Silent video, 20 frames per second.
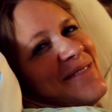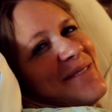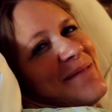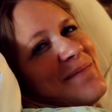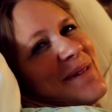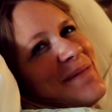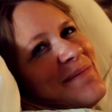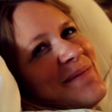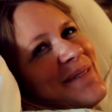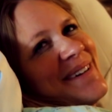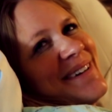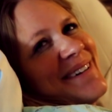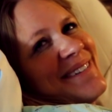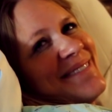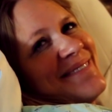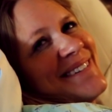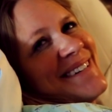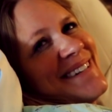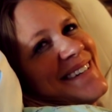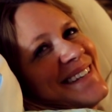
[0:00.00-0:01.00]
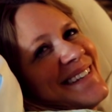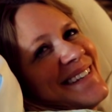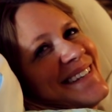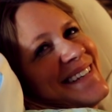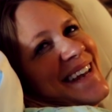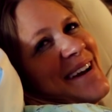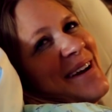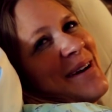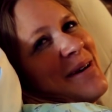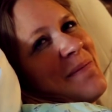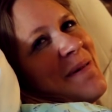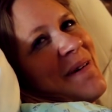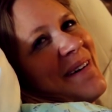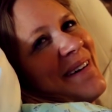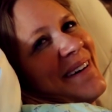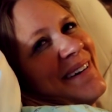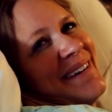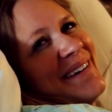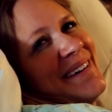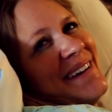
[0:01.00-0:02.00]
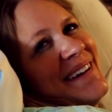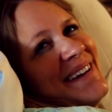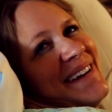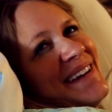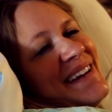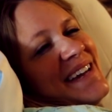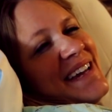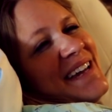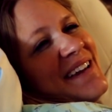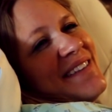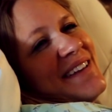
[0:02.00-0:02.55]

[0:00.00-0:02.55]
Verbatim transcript: for the big part, which is the scary oh, part. Oh God.